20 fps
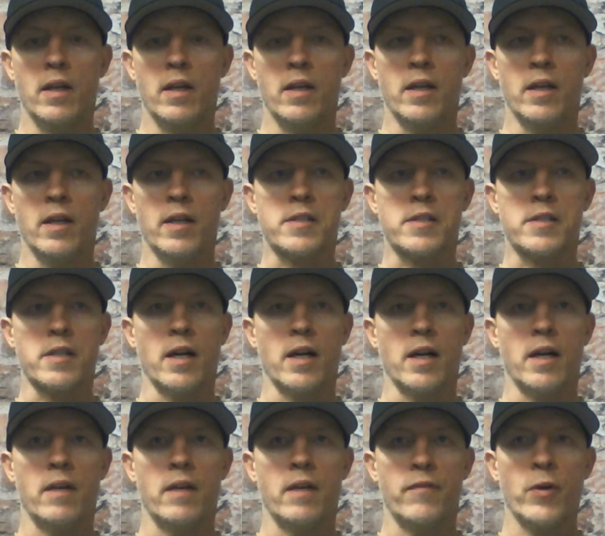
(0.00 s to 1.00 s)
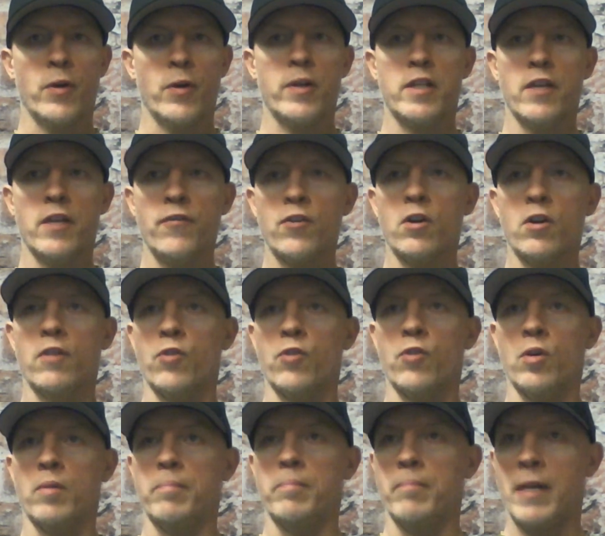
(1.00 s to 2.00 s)
it's very difficult
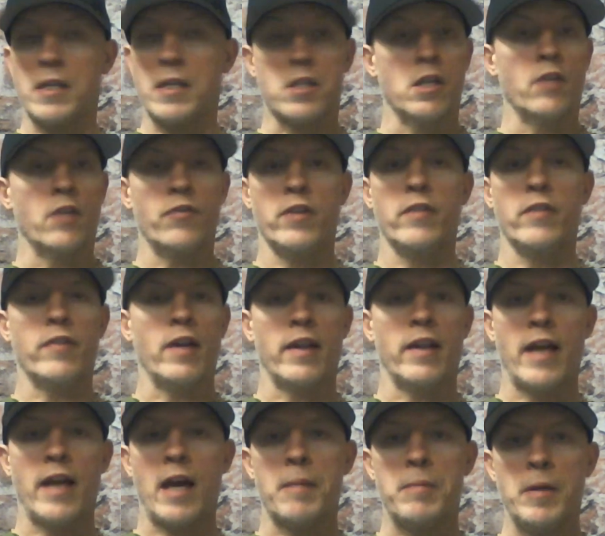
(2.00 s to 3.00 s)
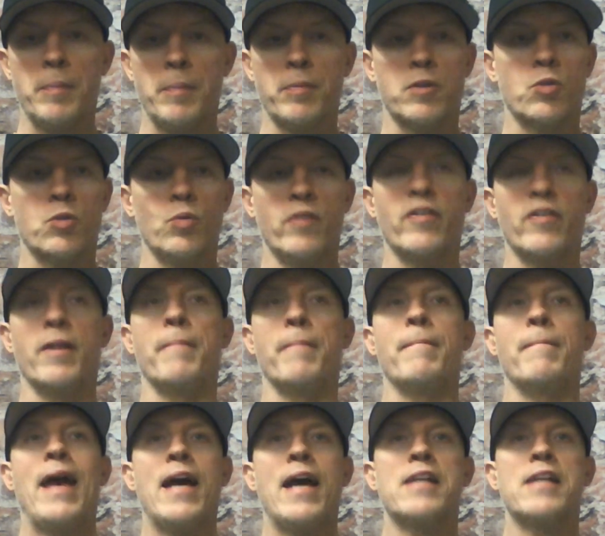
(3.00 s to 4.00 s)
for myself and even a lot of people to even
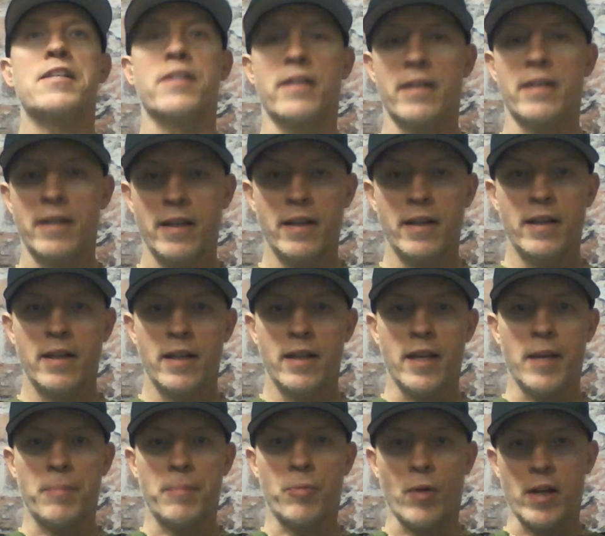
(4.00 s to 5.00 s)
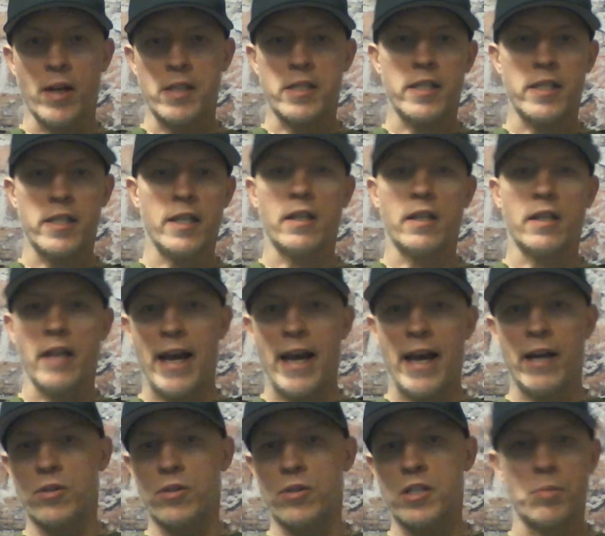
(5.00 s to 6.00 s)
imagine a price
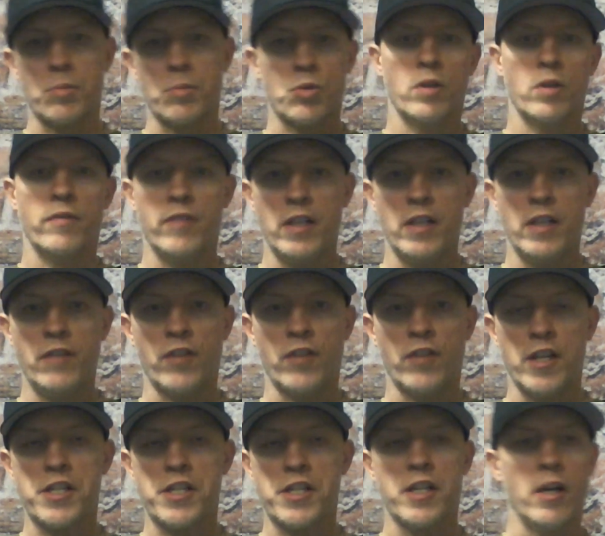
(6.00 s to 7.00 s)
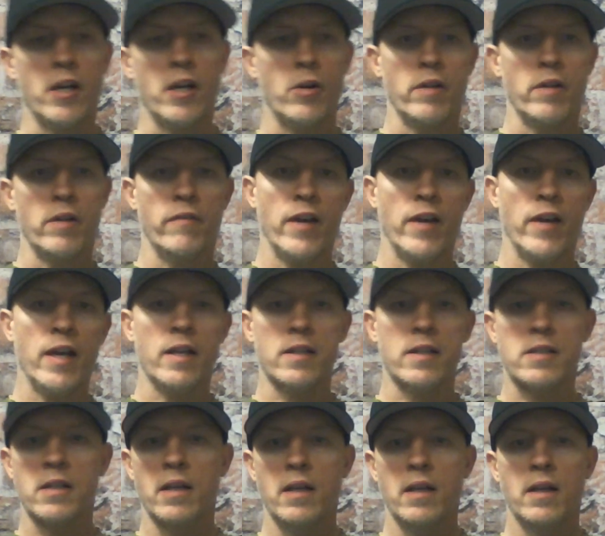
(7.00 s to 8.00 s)
decline or some sort of deflationary
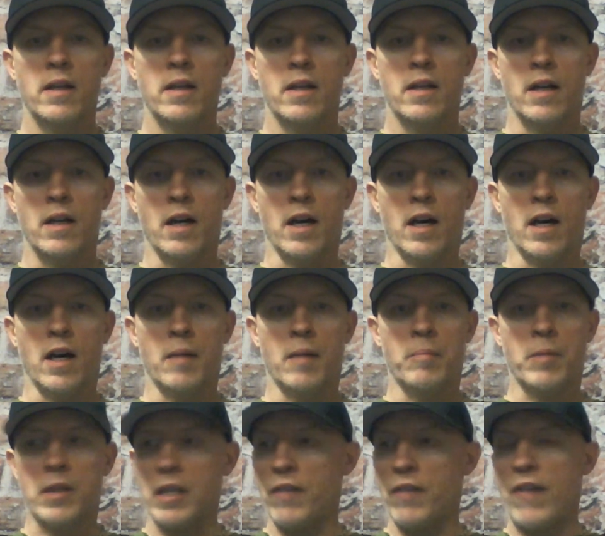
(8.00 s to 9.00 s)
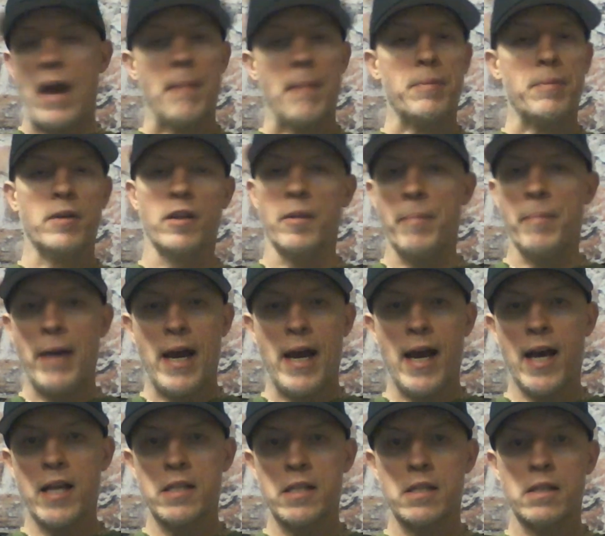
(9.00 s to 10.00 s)
event. But they've happened in the
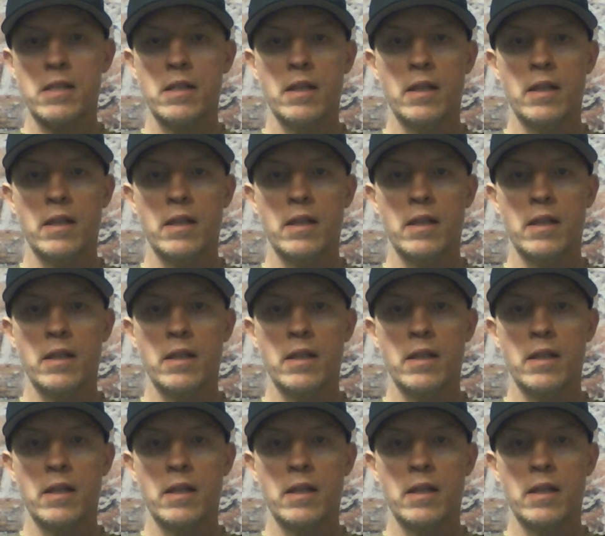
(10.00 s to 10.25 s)
past.